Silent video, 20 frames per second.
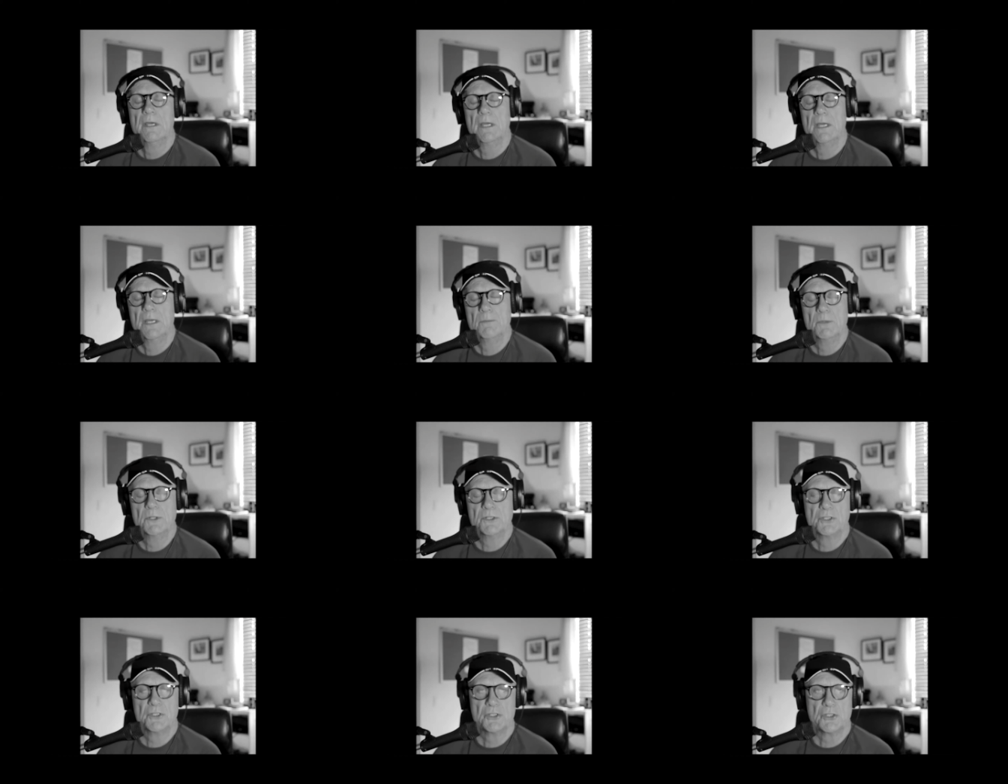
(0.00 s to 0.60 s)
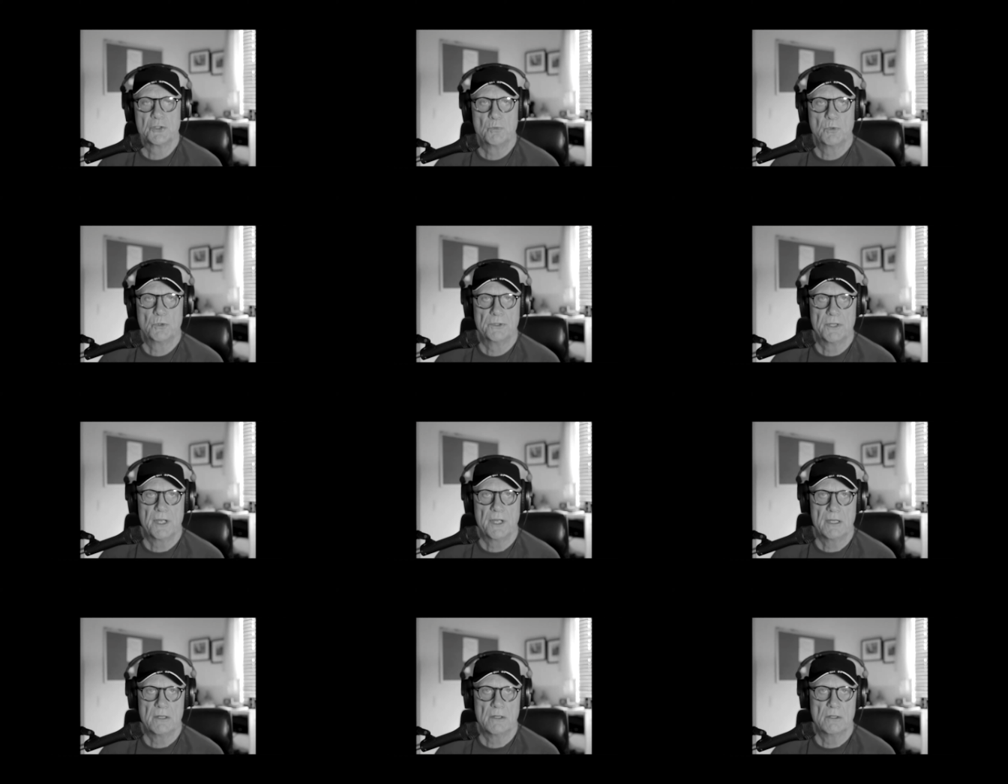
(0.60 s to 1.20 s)
images we'll
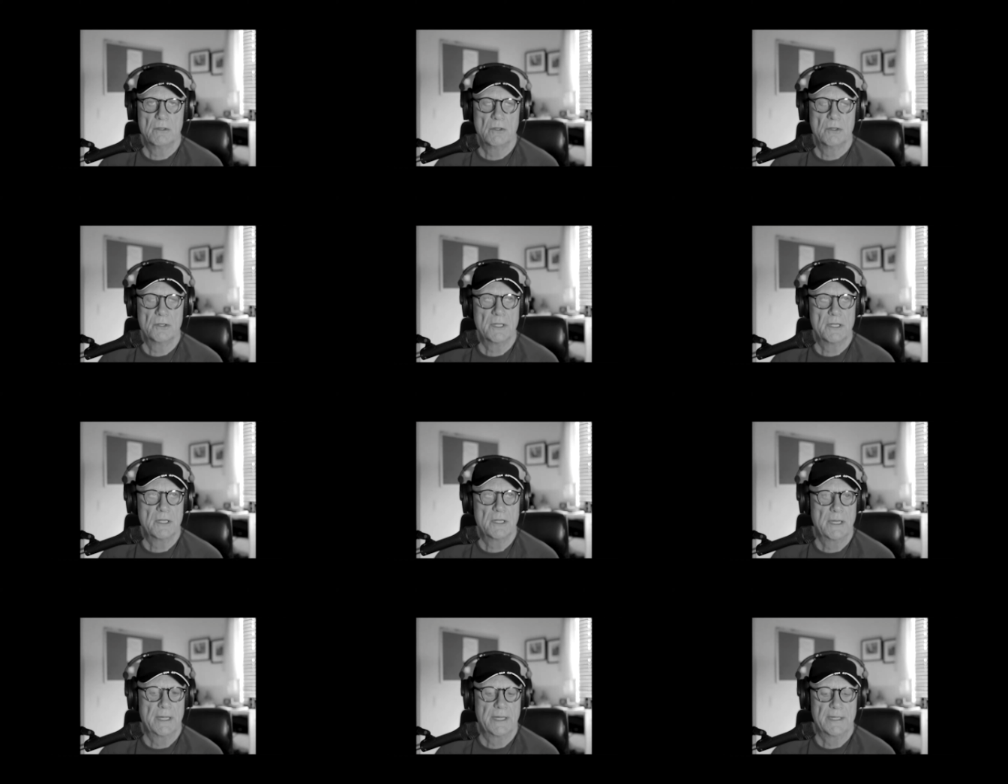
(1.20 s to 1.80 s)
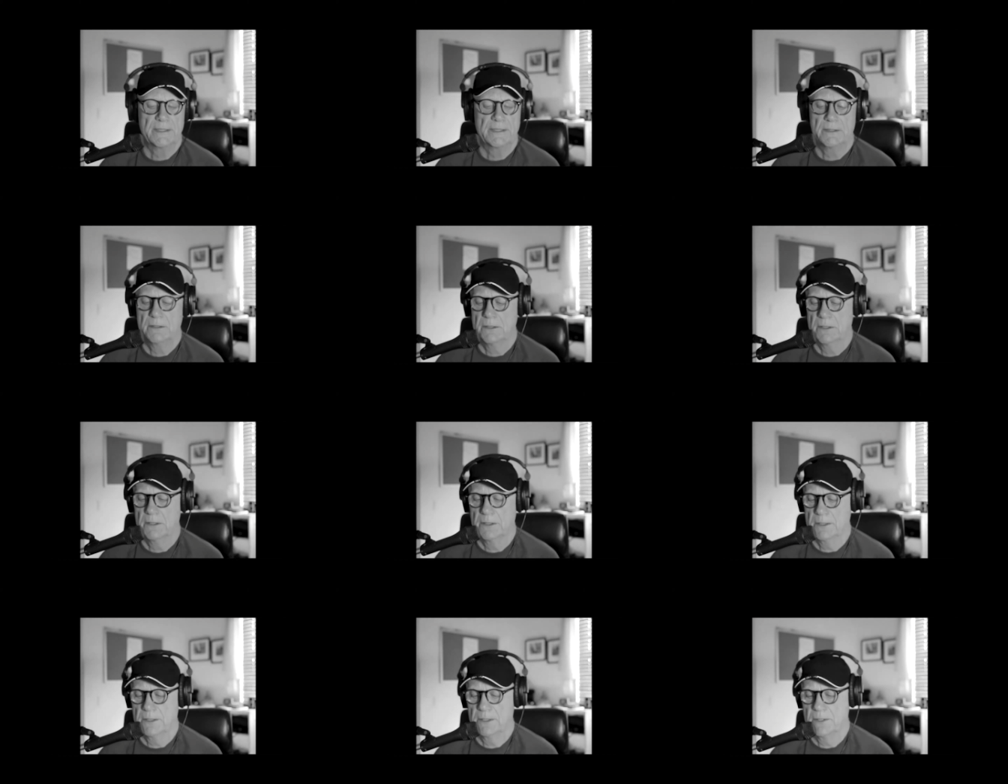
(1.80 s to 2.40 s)
take a look at
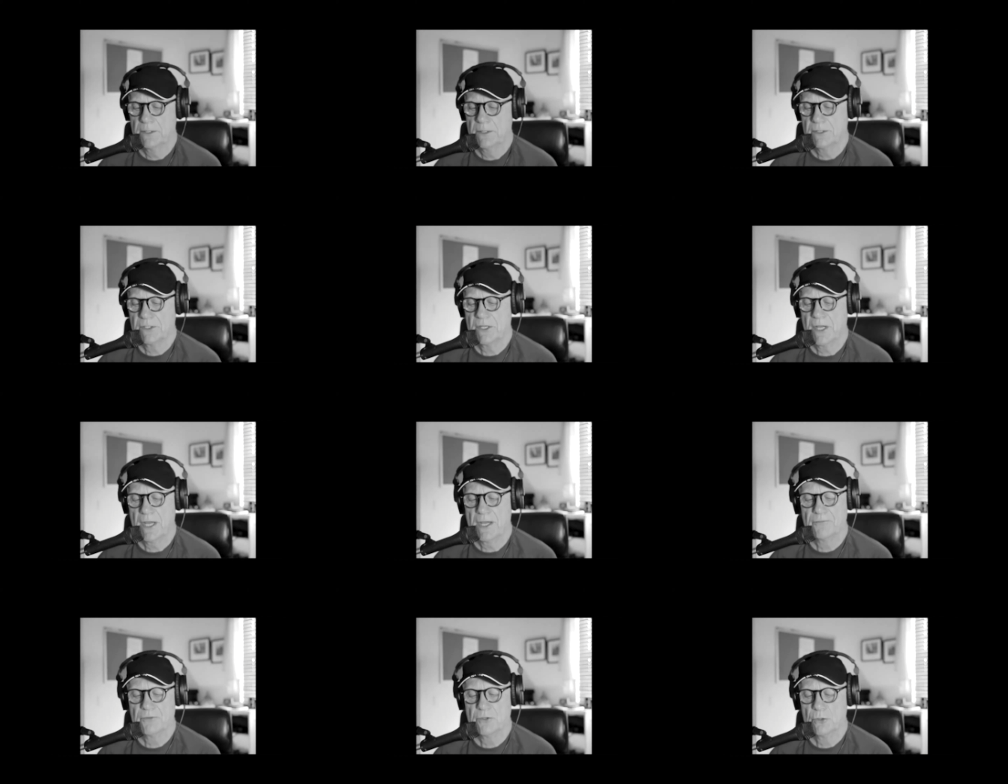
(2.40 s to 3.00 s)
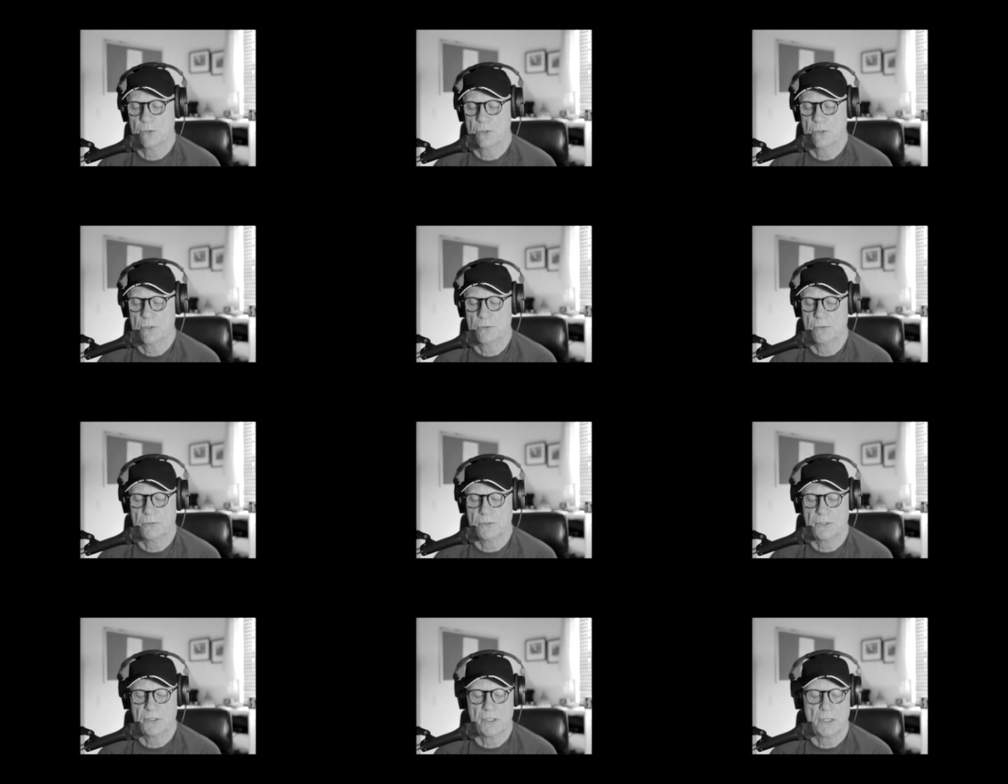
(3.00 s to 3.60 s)
uh, this
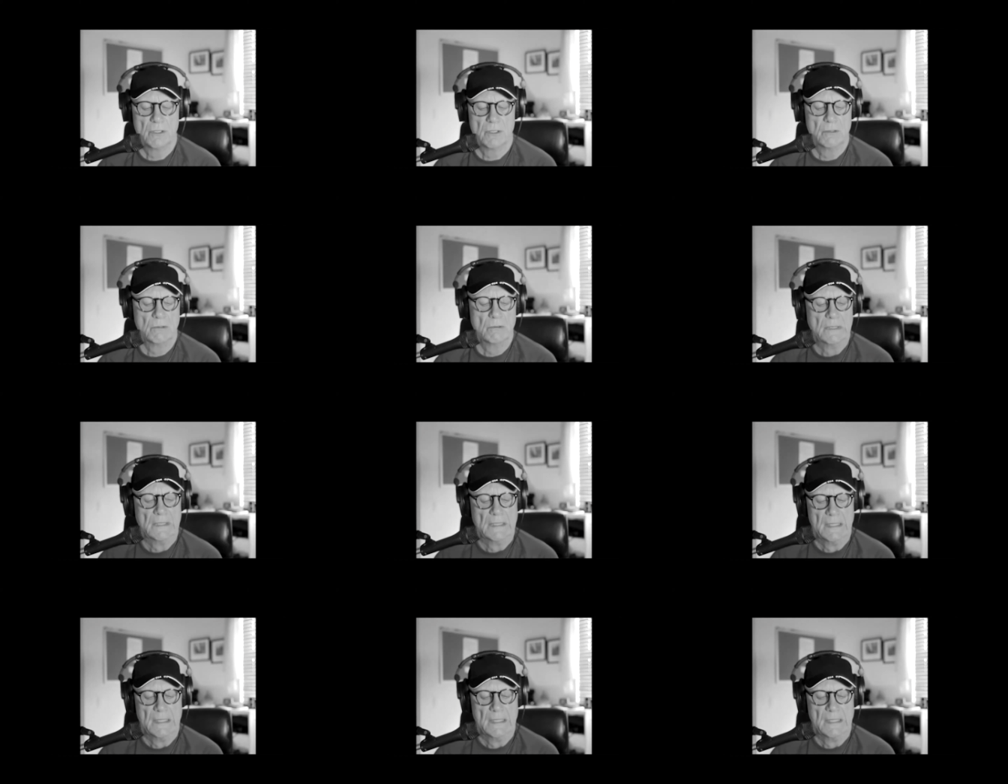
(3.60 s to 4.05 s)
afternoon. So.